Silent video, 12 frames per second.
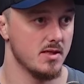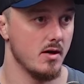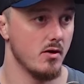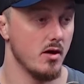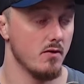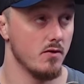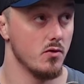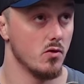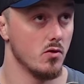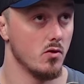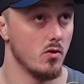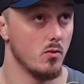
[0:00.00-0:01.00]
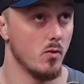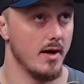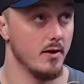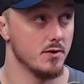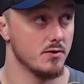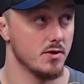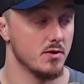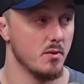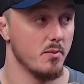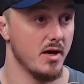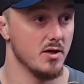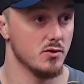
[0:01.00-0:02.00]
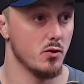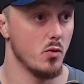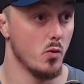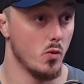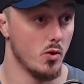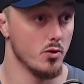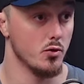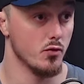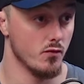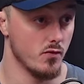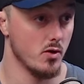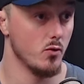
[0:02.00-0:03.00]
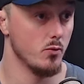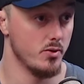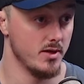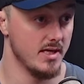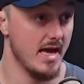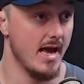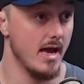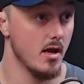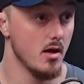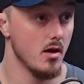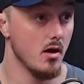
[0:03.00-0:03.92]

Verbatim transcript: Now, if your weight loss results are based on one roll per day,